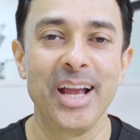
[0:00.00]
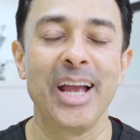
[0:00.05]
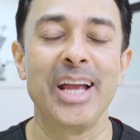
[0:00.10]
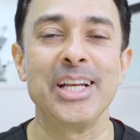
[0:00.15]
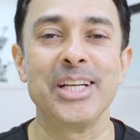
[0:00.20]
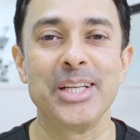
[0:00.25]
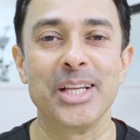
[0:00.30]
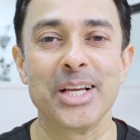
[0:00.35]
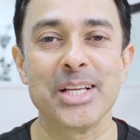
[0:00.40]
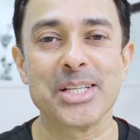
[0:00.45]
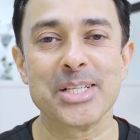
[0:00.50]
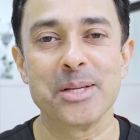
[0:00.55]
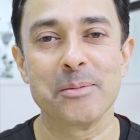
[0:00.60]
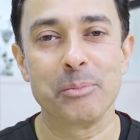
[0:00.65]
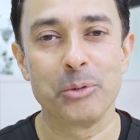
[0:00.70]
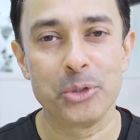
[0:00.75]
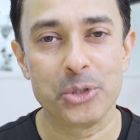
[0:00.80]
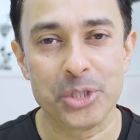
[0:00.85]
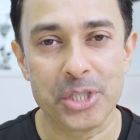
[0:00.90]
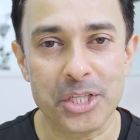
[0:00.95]
and does
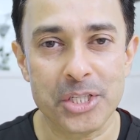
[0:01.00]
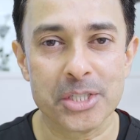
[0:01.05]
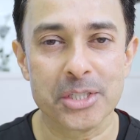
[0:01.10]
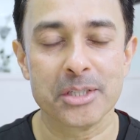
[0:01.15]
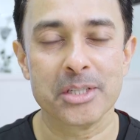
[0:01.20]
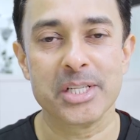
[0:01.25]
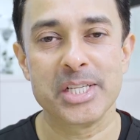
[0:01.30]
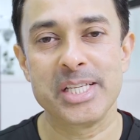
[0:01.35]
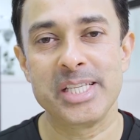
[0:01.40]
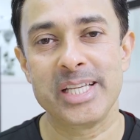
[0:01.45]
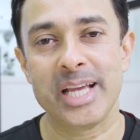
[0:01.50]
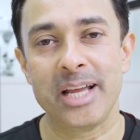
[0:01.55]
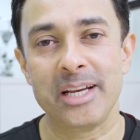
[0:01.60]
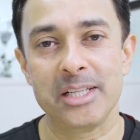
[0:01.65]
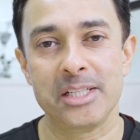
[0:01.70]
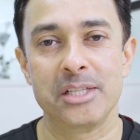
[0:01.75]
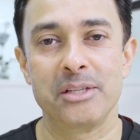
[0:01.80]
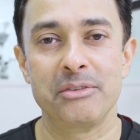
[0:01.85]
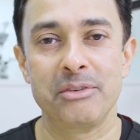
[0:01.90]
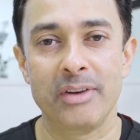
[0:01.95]
the procedure
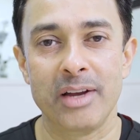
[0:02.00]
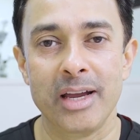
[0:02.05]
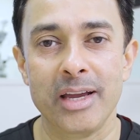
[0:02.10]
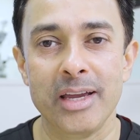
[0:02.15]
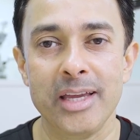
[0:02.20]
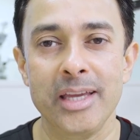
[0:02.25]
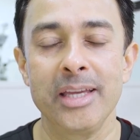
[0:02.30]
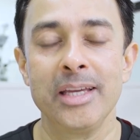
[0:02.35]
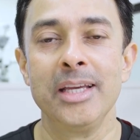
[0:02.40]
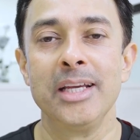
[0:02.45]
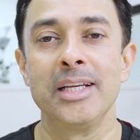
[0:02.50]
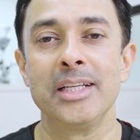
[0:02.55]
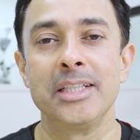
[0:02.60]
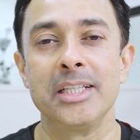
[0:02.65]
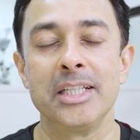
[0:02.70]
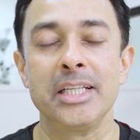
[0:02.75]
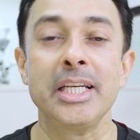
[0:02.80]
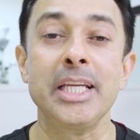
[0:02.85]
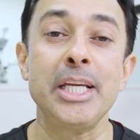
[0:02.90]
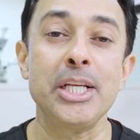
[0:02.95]
satisfy
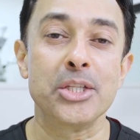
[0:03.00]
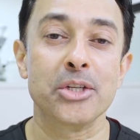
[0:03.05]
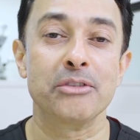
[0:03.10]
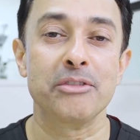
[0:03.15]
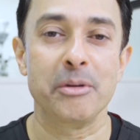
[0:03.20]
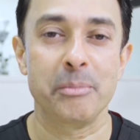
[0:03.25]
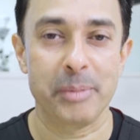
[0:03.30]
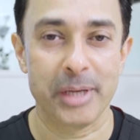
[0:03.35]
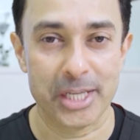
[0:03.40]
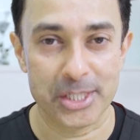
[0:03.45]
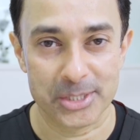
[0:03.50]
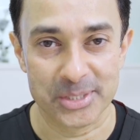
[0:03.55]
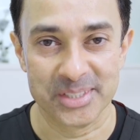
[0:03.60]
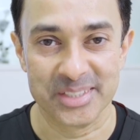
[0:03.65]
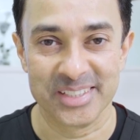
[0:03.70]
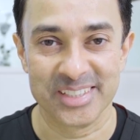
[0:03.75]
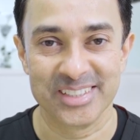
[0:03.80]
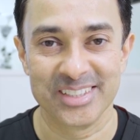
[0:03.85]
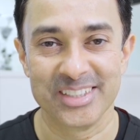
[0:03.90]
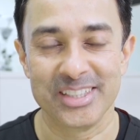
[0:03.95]
the needs of the
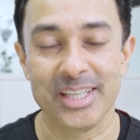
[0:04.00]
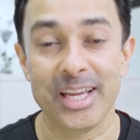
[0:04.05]
patient,